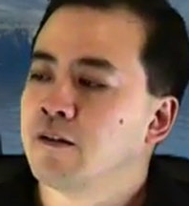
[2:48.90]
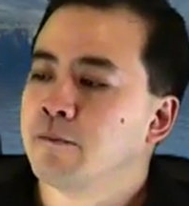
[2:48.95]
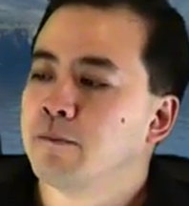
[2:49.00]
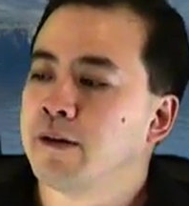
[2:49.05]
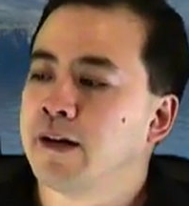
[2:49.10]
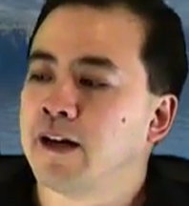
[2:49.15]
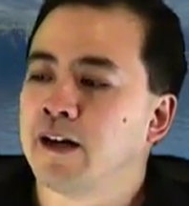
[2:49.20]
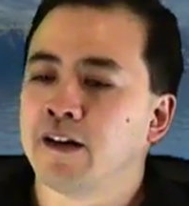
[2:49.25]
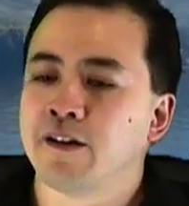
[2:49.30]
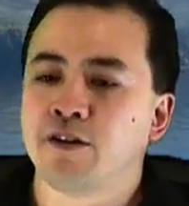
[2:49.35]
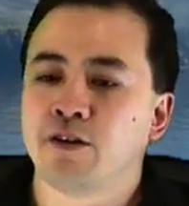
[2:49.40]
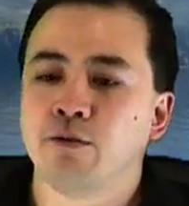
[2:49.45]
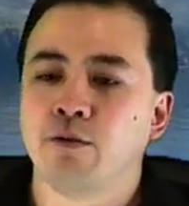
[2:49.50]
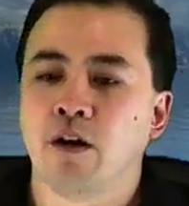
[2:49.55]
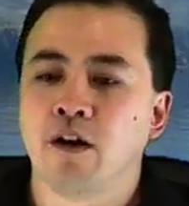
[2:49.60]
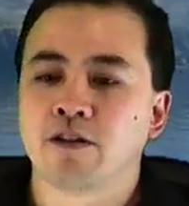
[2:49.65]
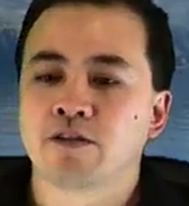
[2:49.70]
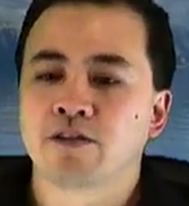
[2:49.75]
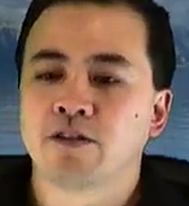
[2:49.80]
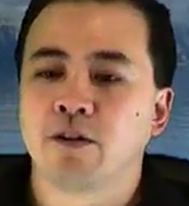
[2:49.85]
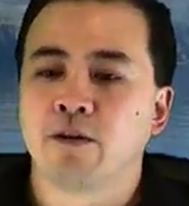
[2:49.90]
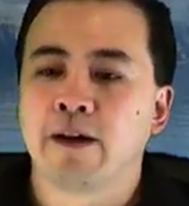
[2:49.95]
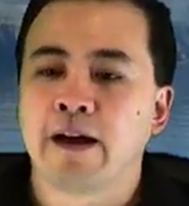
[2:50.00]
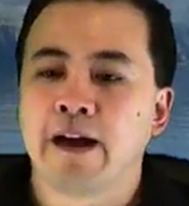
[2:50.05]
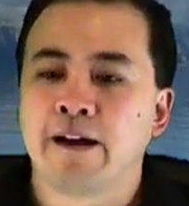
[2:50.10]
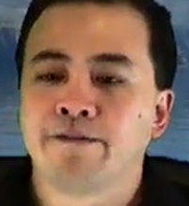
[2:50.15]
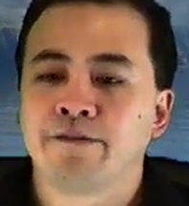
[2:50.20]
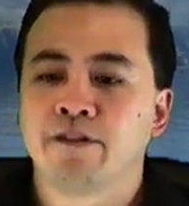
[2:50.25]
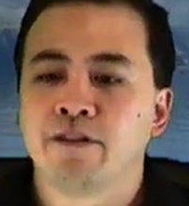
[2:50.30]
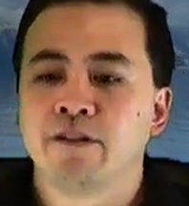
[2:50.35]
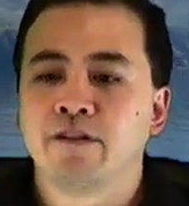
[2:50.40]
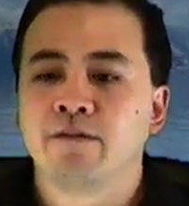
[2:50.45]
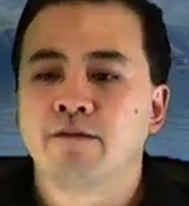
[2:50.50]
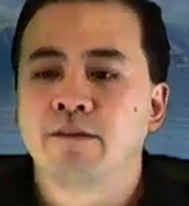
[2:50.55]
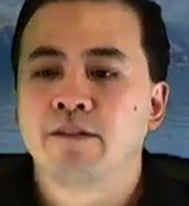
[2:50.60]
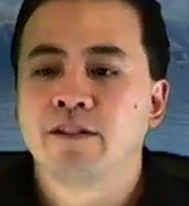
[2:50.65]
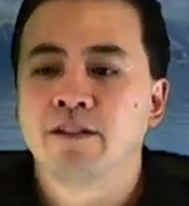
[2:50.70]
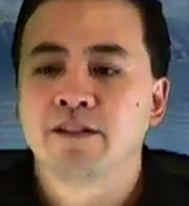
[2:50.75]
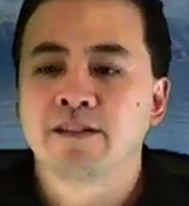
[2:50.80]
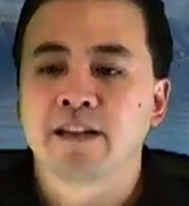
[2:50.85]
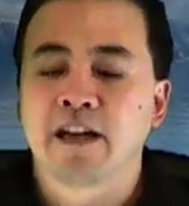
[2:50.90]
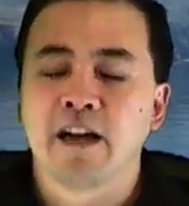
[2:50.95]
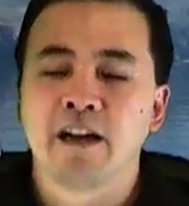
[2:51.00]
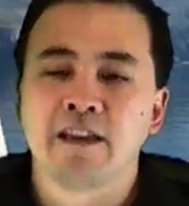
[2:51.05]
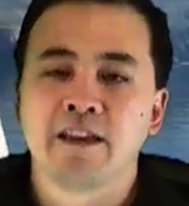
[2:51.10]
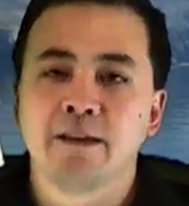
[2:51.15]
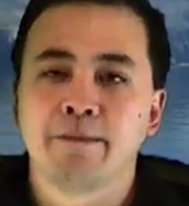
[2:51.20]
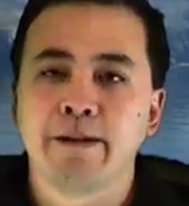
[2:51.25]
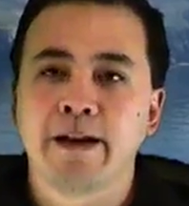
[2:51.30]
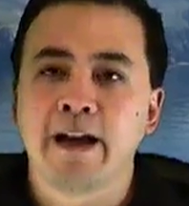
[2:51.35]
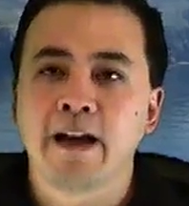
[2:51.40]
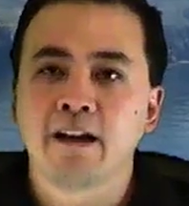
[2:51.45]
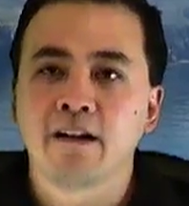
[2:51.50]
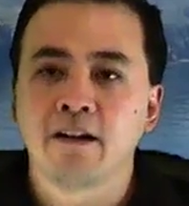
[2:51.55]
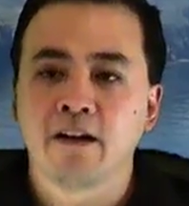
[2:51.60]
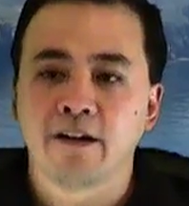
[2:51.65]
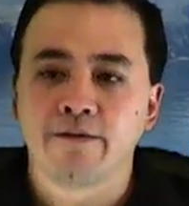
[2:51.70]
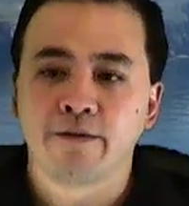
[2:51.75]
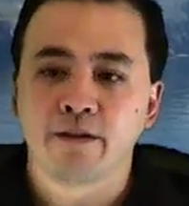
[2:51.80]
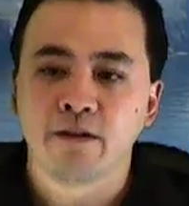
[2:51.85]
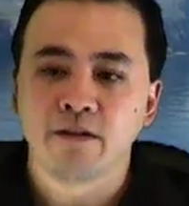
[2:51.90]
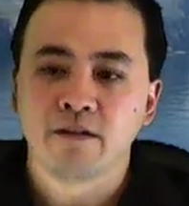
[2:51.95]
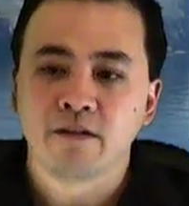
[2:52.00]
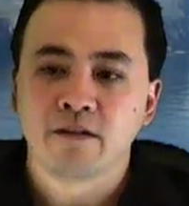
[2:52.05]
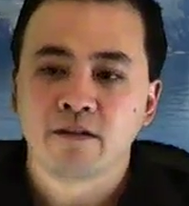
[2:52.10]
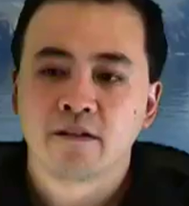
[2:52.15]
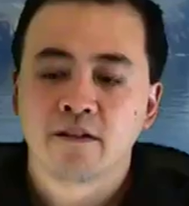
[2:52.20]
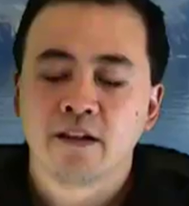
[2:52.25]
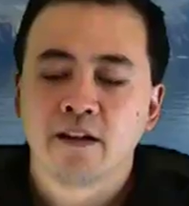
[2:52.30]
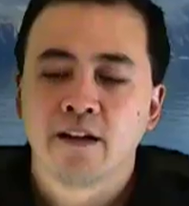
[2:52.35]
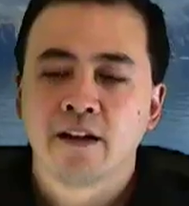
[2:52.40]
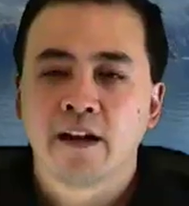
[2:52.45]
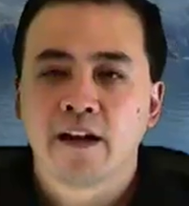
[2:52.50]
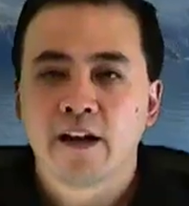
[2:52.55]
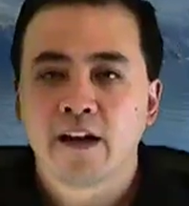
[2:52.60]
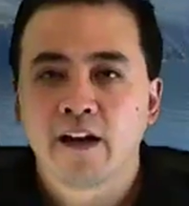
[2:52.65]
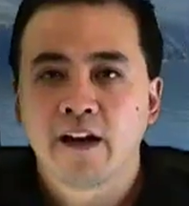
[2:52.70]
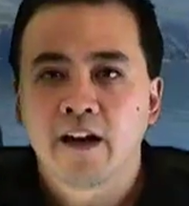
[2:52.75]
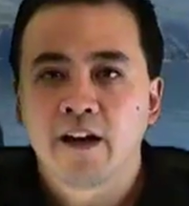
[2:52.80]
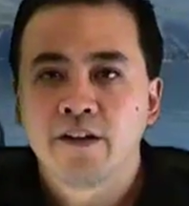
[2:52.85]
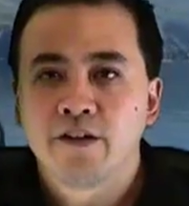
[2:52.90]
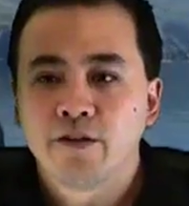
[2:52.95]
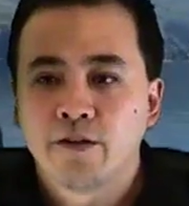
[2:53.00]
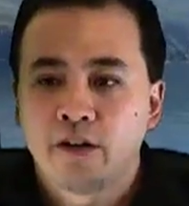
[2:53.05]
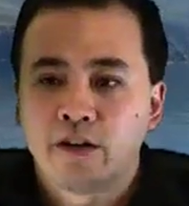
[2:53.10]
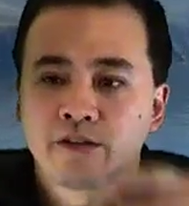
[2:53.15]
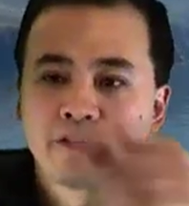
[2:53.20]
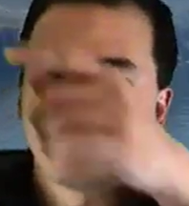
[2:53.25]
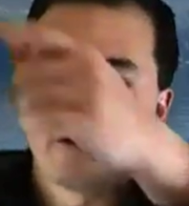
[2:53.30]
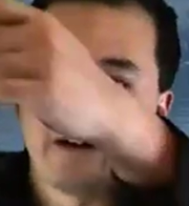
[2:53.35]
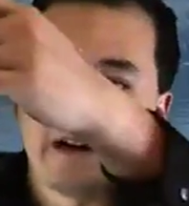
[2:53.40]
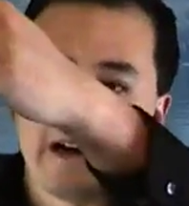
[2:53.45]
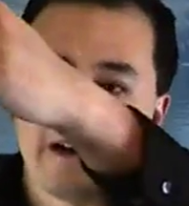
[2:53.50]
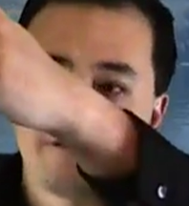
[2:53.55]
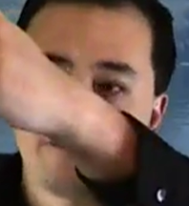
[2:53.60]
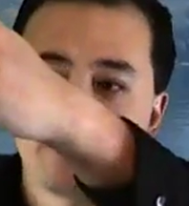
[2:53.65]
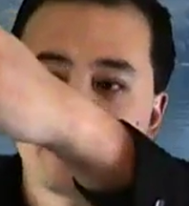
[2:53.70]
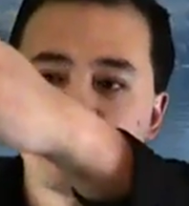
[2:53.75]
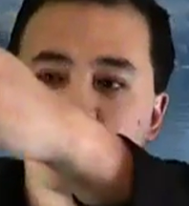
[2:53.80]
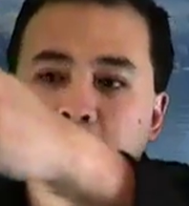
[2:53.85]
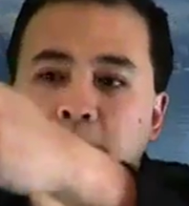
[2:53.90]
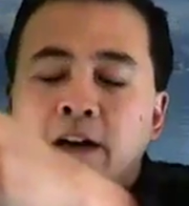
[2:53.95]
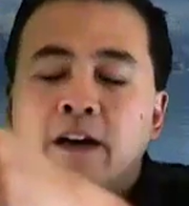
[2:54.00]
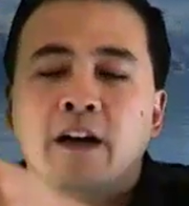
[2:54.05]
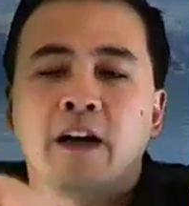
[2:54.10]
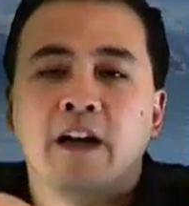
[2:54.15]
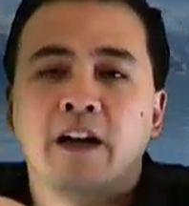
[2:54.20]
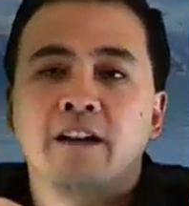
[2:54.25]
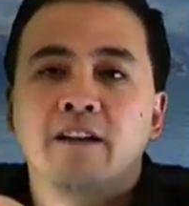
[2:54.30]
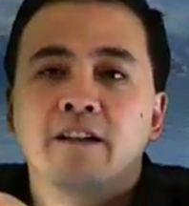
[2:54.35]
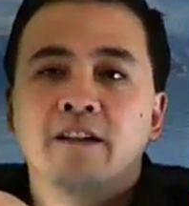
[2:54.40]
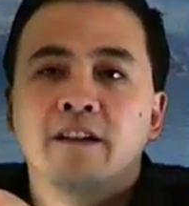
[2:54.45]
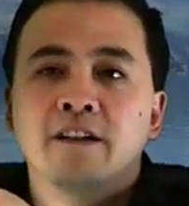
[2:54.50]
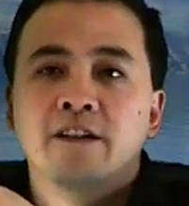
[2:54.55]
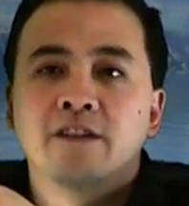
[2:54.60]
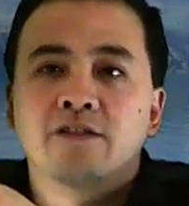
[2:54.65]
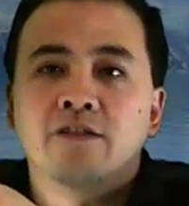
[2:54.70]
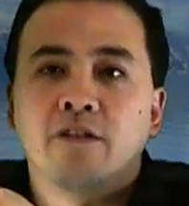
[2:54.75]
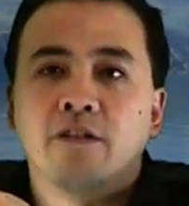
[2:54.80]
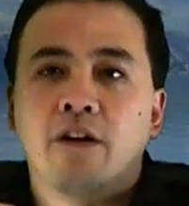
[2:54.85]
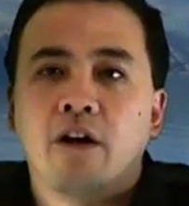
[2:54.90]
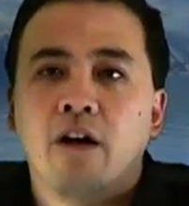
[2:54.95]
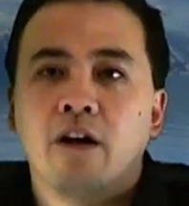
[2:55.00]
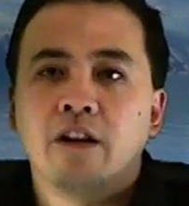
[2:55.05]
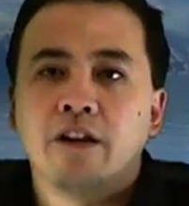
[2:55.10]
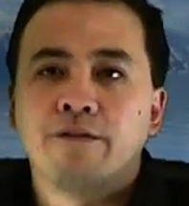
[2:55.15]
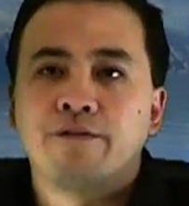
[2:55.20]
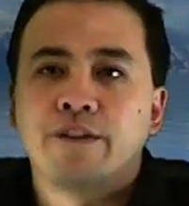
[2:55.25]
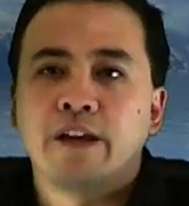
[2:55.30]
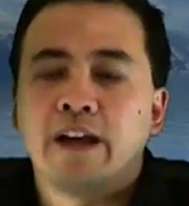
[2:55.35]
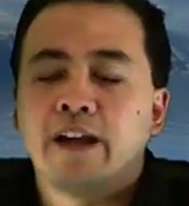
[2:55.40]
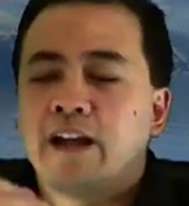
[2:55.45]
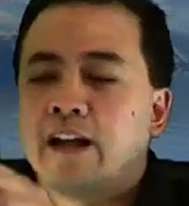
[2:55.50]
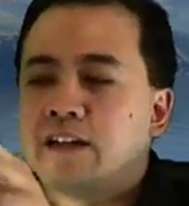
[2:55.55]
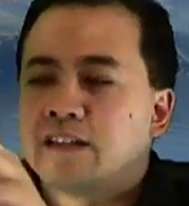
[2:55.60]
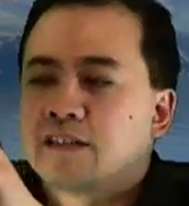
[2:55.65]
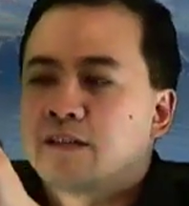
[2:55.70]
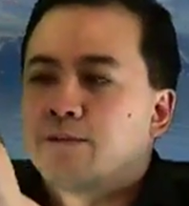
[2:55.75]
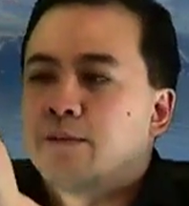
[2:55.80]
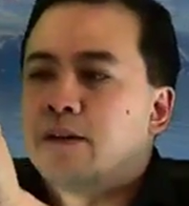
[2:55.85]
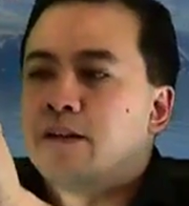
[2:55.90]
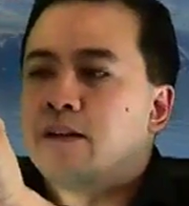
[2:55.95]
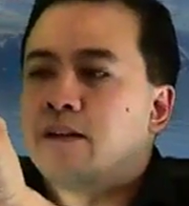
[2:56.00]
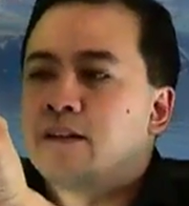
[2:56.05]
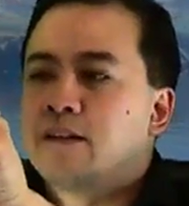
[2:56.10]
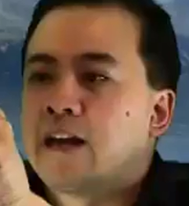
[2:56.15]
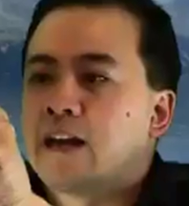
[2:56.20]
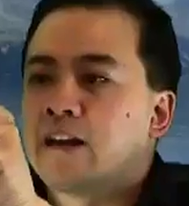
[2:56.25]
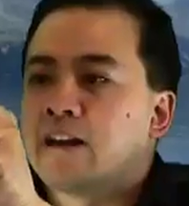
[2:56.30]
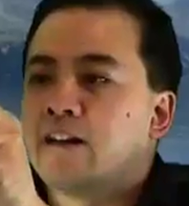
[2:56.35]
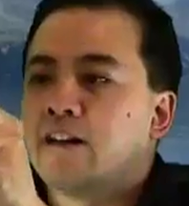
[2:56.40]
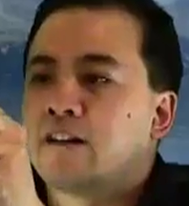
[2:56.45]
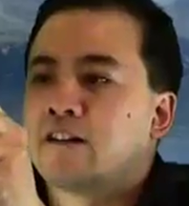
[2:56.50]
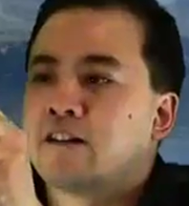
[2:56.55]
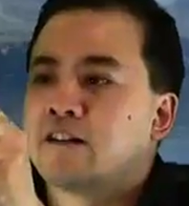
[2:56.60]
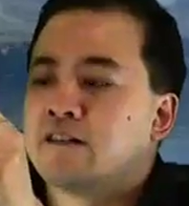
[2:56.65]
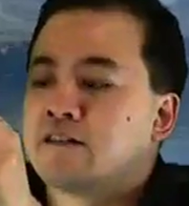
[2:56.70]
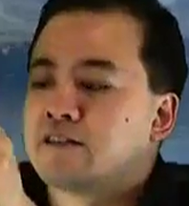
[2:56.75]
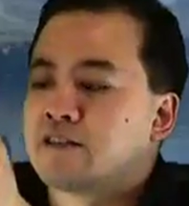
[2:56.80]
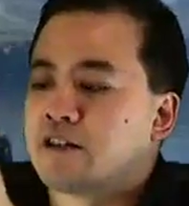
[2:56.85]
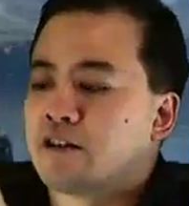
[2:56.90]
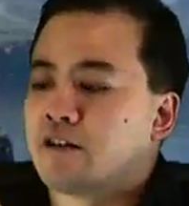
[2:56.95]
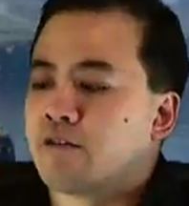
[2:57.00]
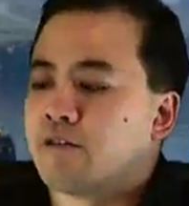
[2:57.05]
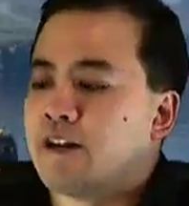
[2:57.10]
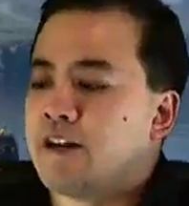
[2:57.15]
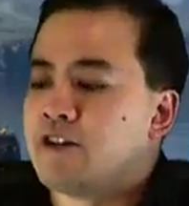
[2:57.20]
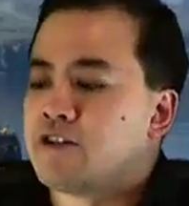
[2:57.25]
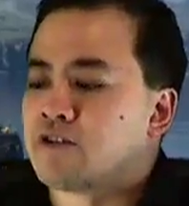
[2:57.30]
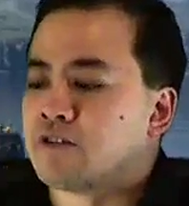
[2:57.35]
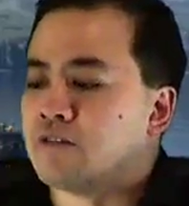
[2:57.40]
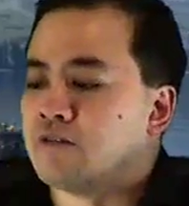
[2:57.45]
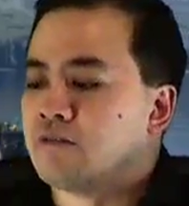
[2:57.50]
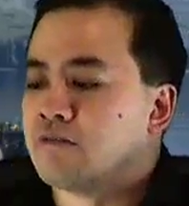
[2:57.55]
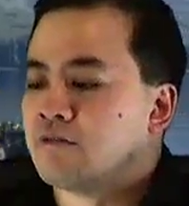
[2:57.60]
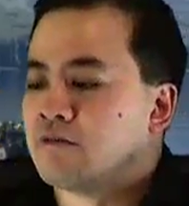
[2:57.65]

but you also have to design the back cover, and you also have the spine. So all of that has to be taken into consideration.